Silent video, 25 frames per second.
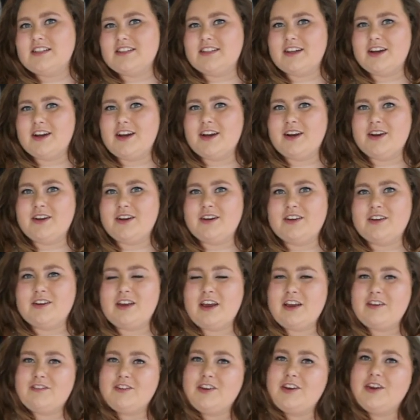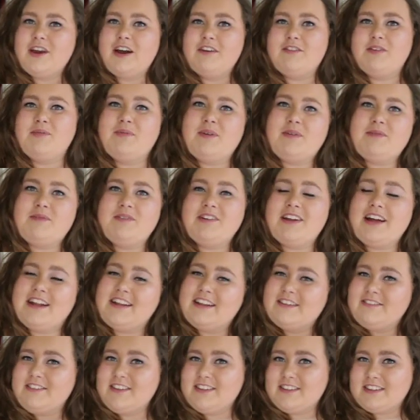So if you have a mum and dad
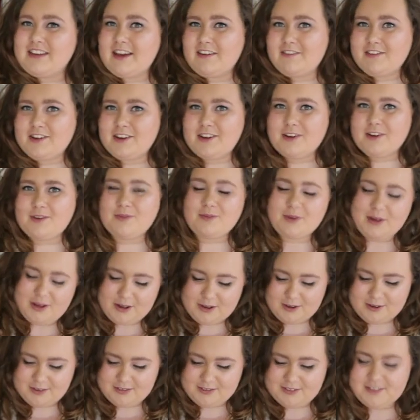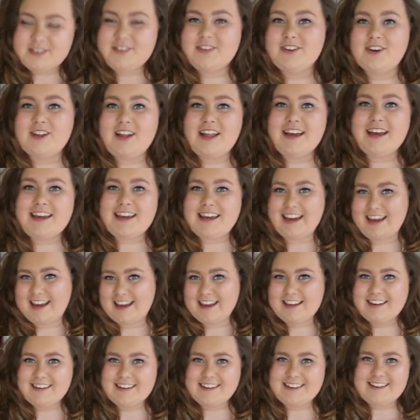living together, well, you're
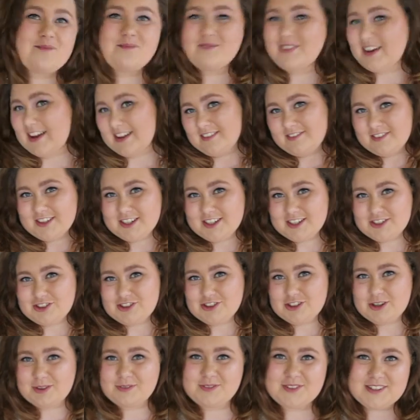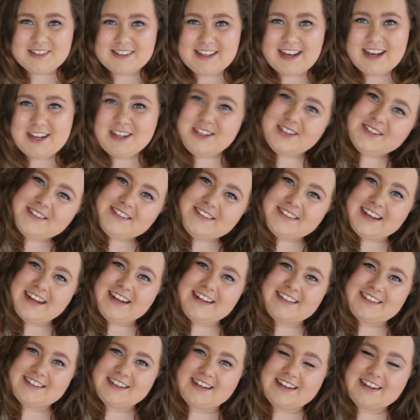lucky. My first job was at a
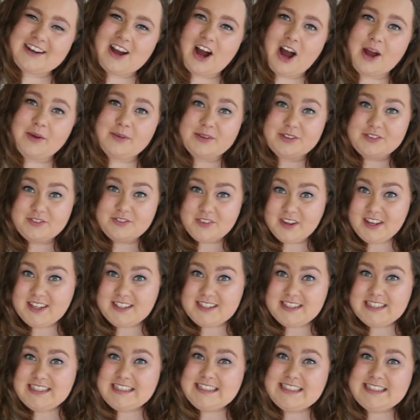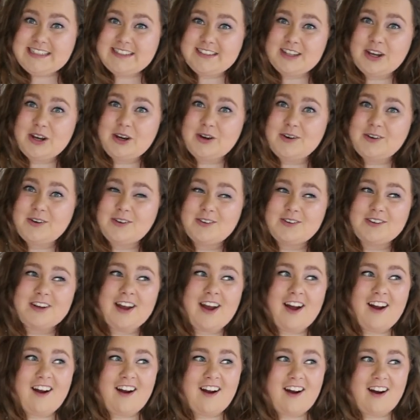newsagent. I was 13 years old.
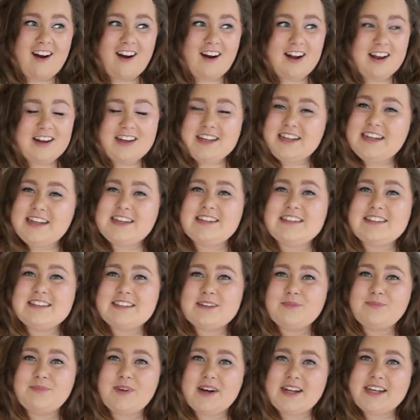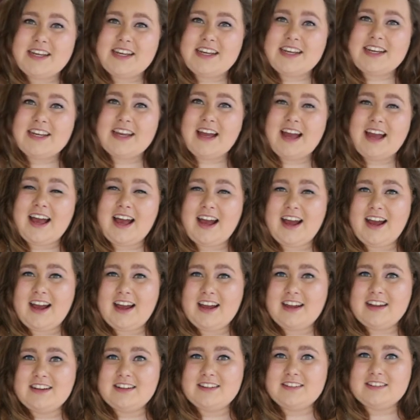I needed some money,
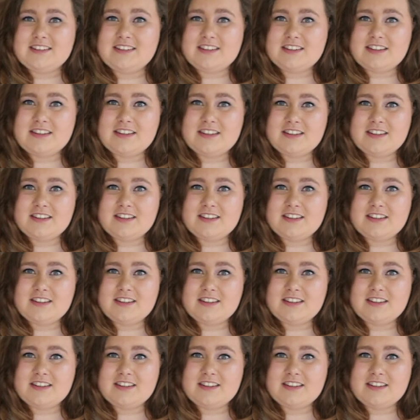and